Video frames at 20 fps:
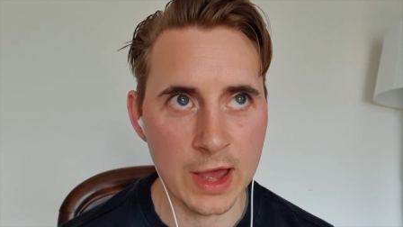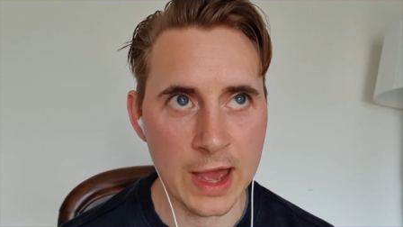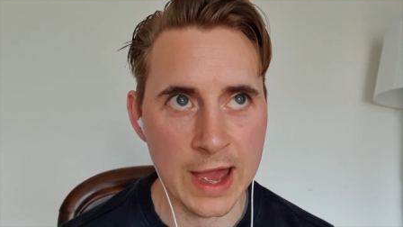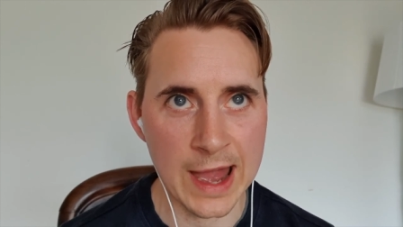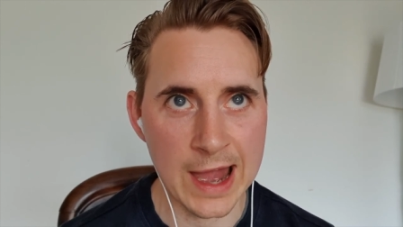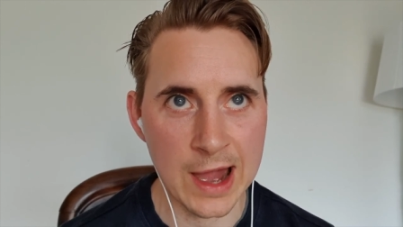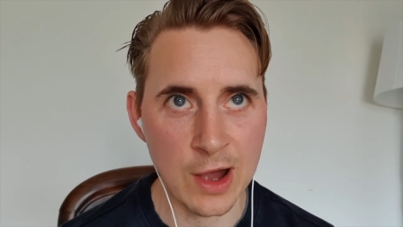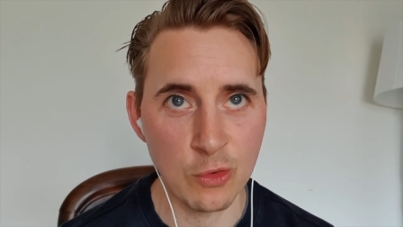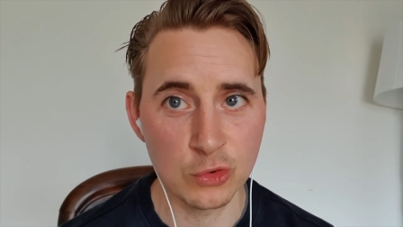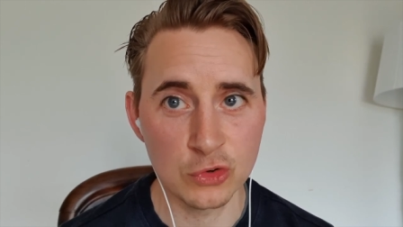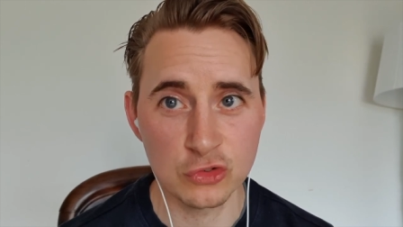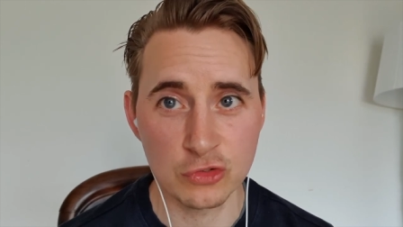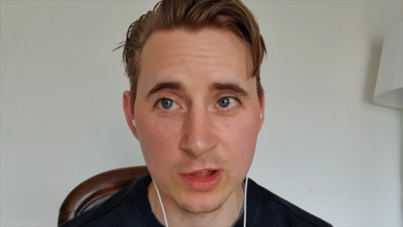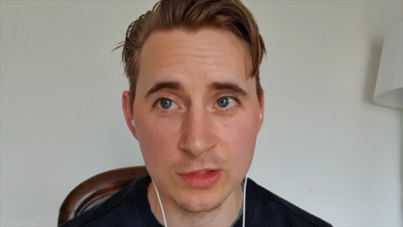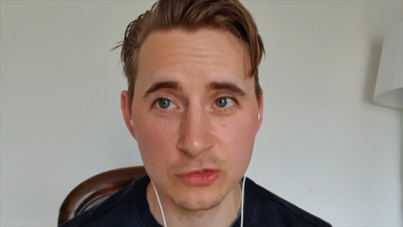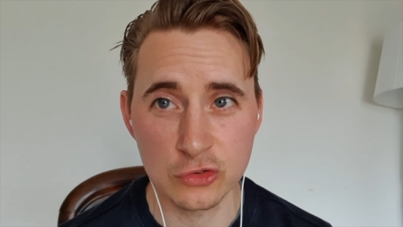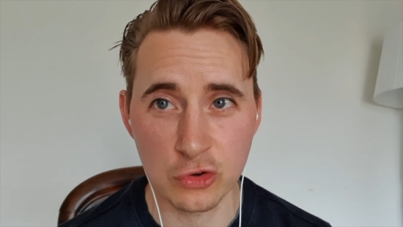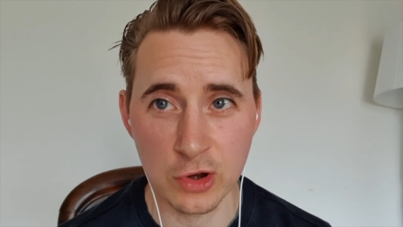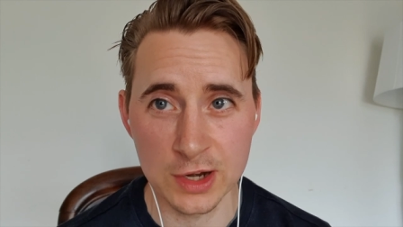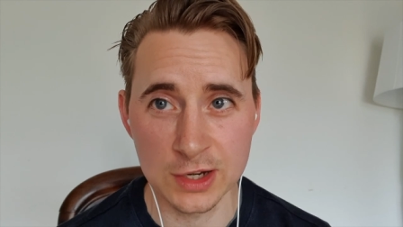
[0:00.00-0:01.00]
how
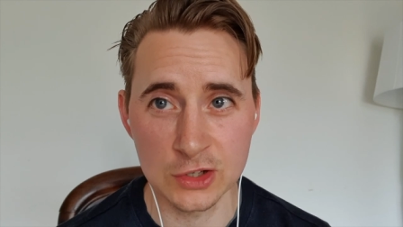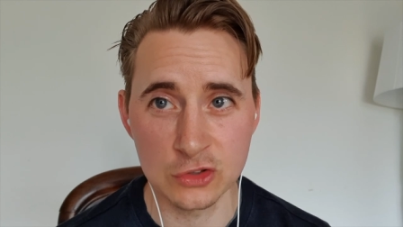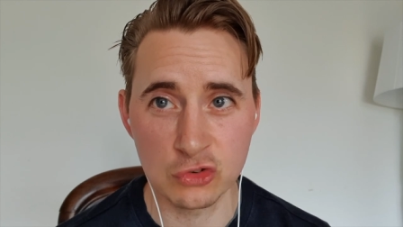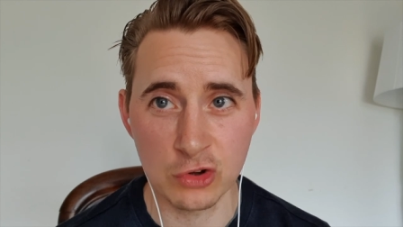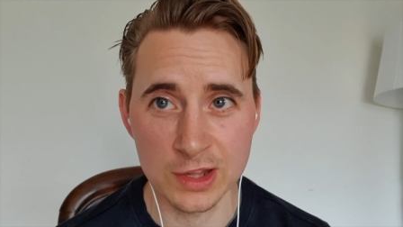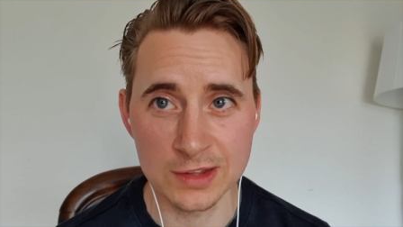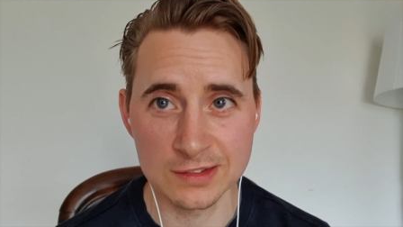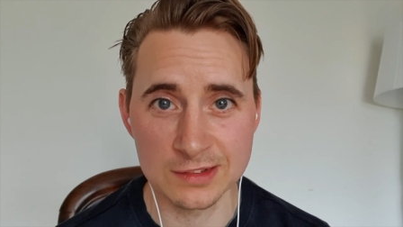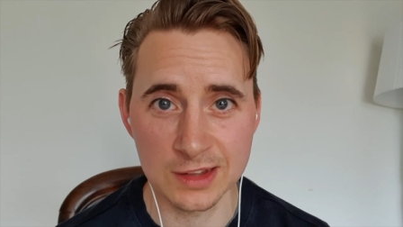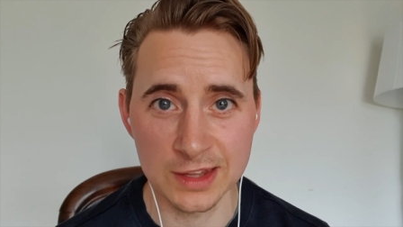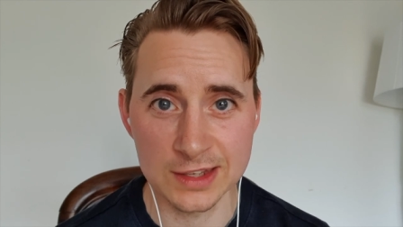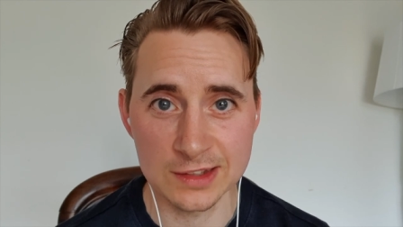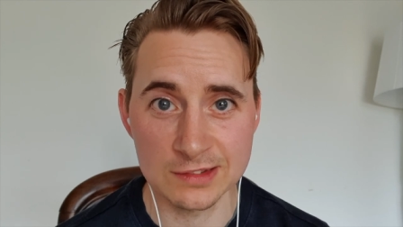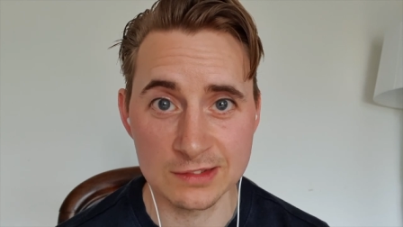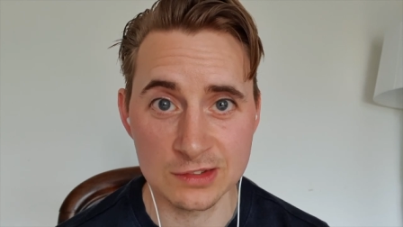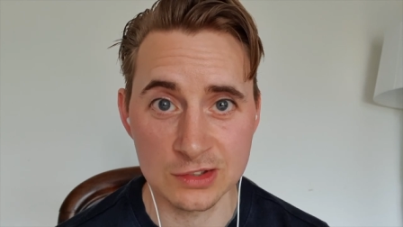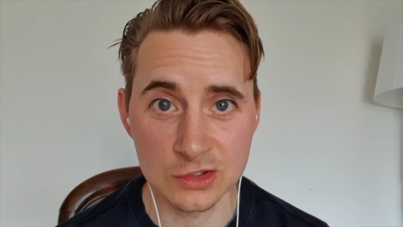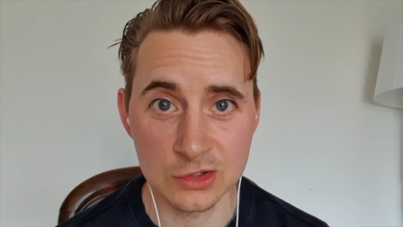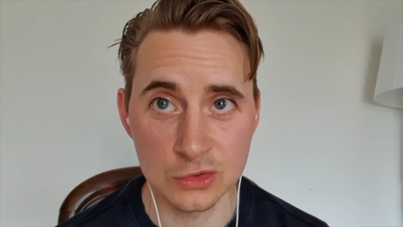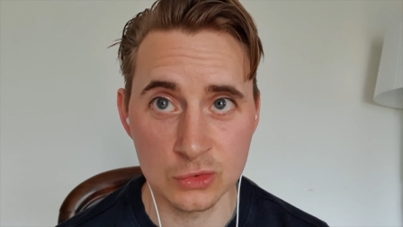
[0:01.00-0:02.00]
strength training translates
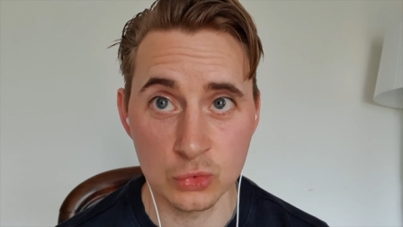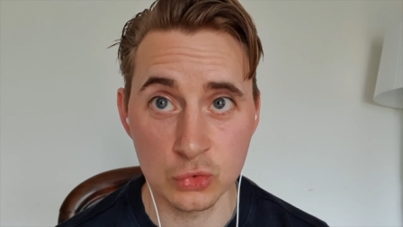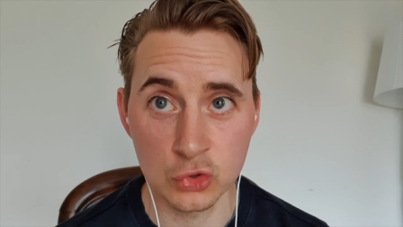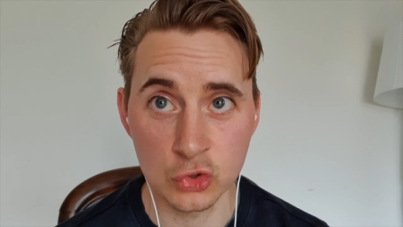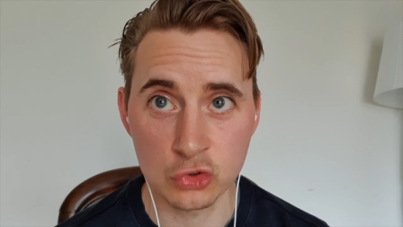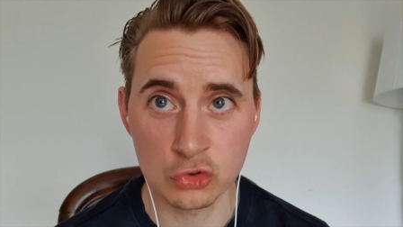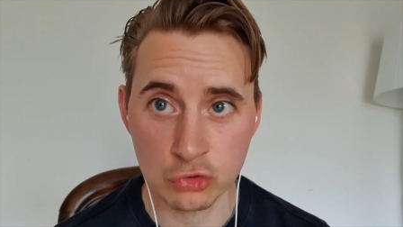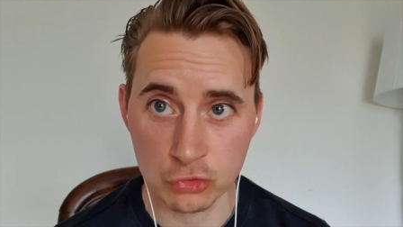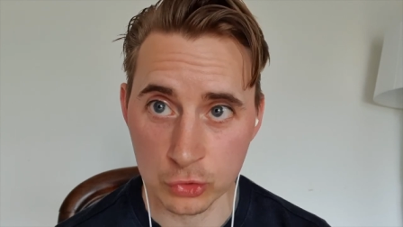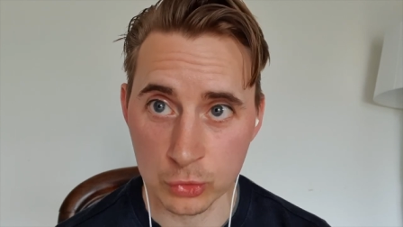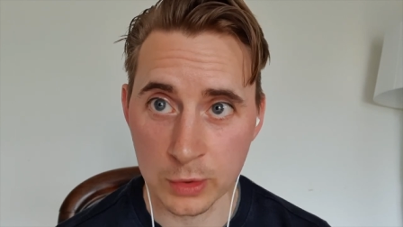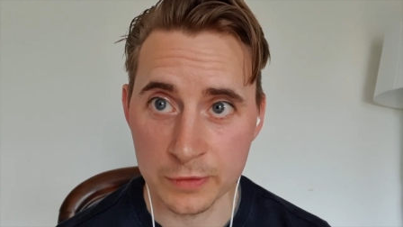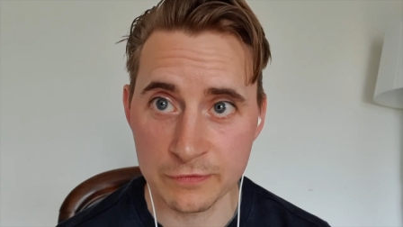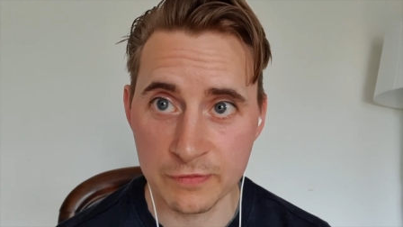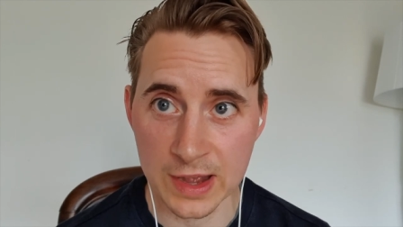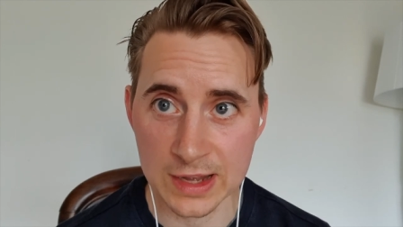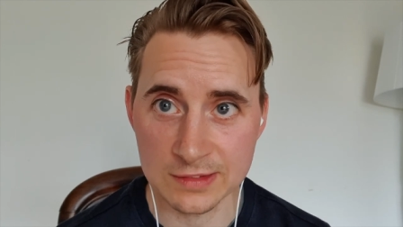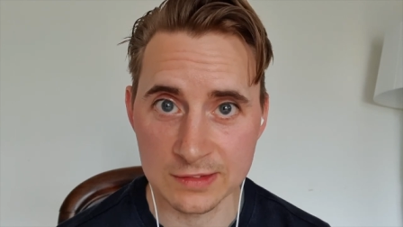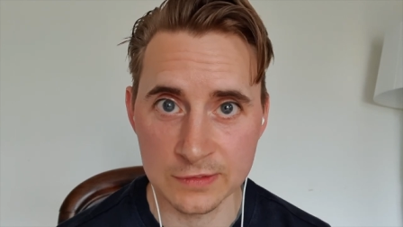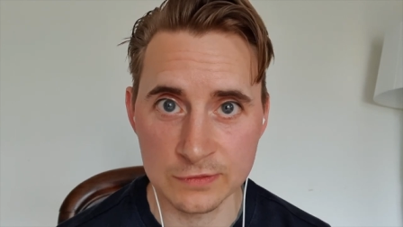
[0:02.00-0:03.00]
to the true
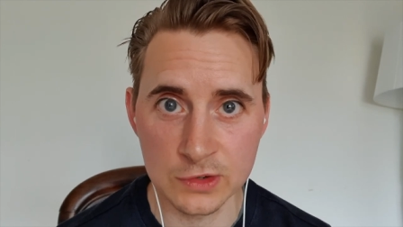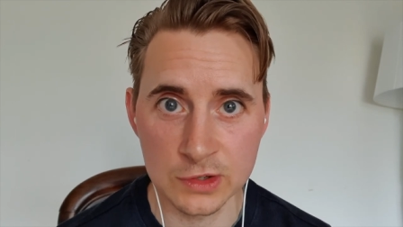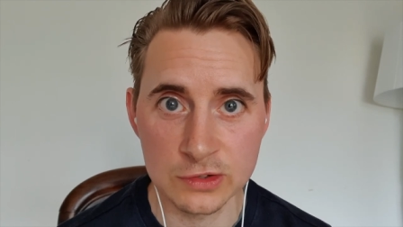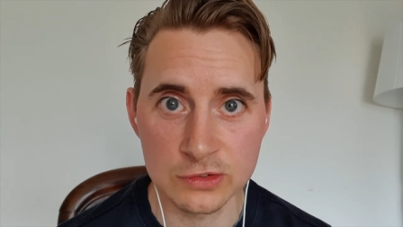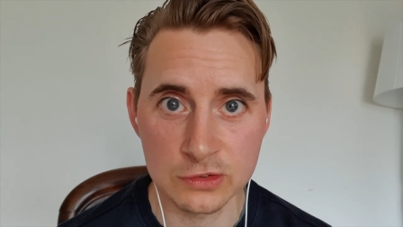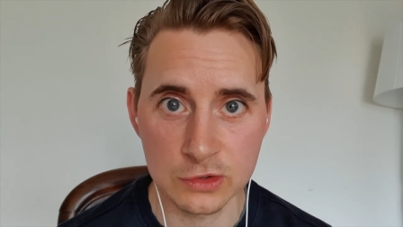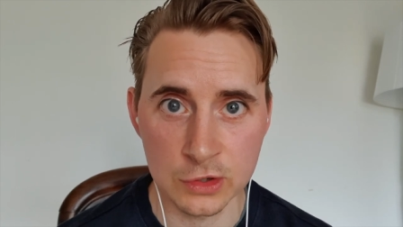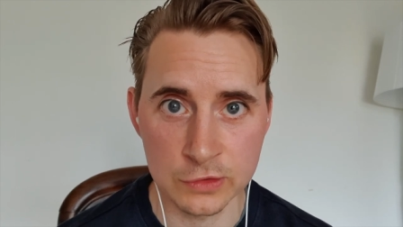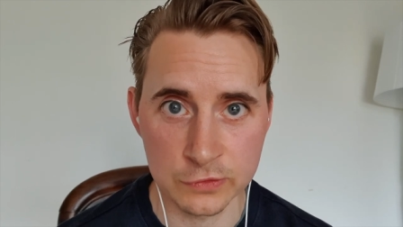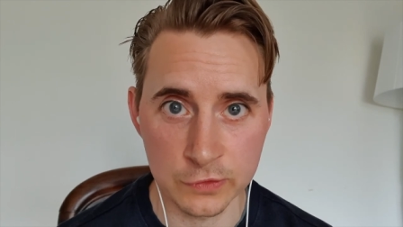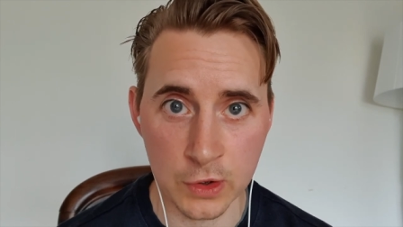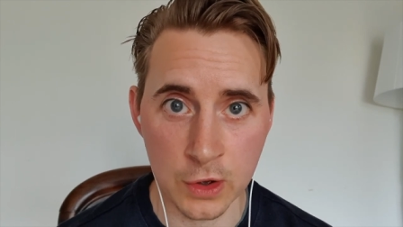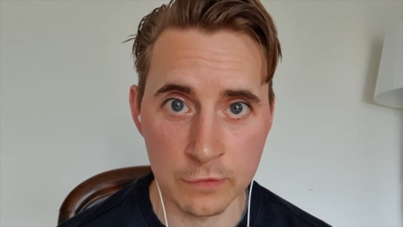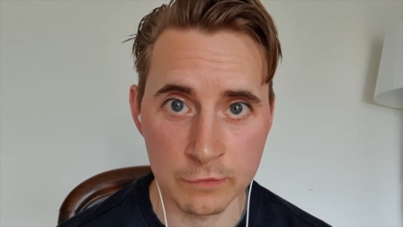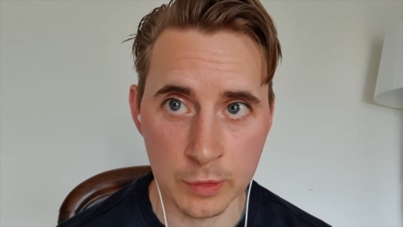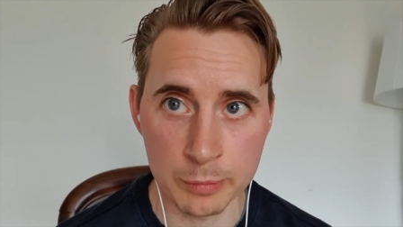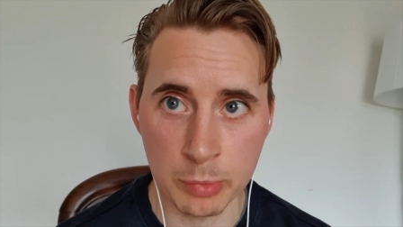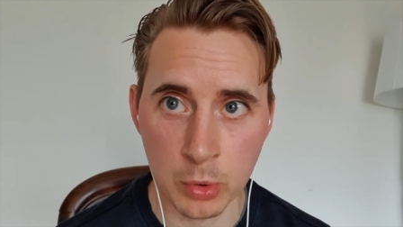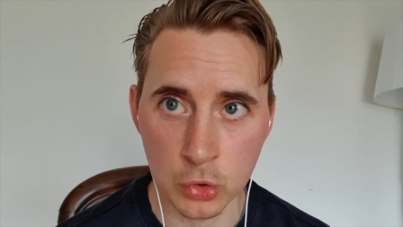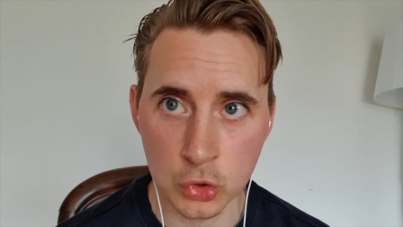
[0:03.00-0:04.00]
effectiveness of a, of
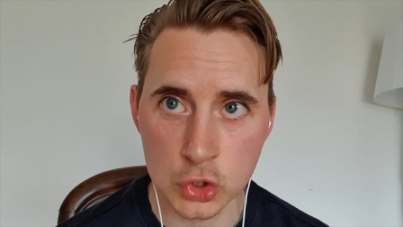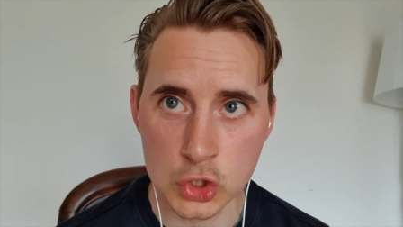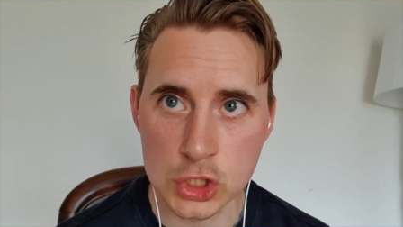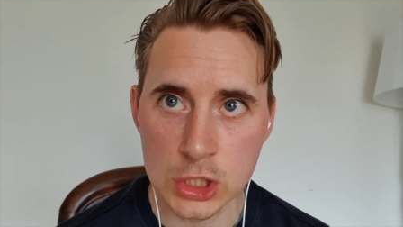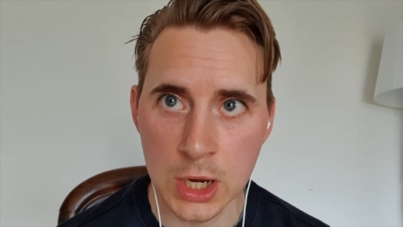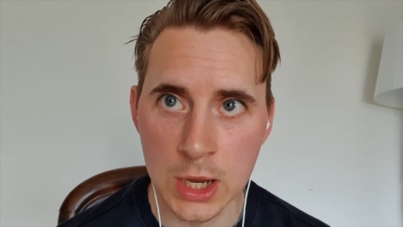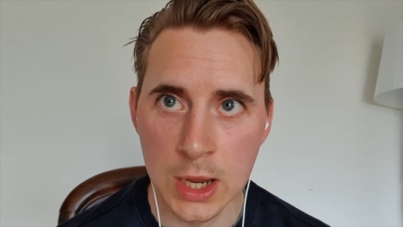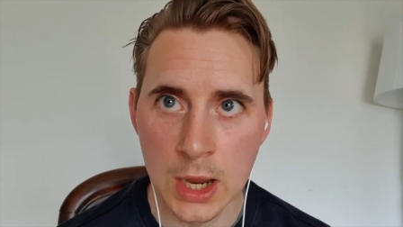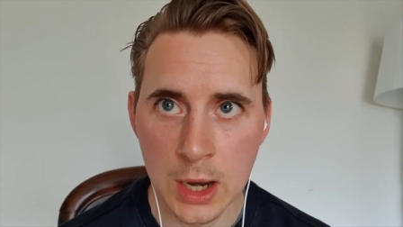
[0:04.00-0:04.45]
a punch,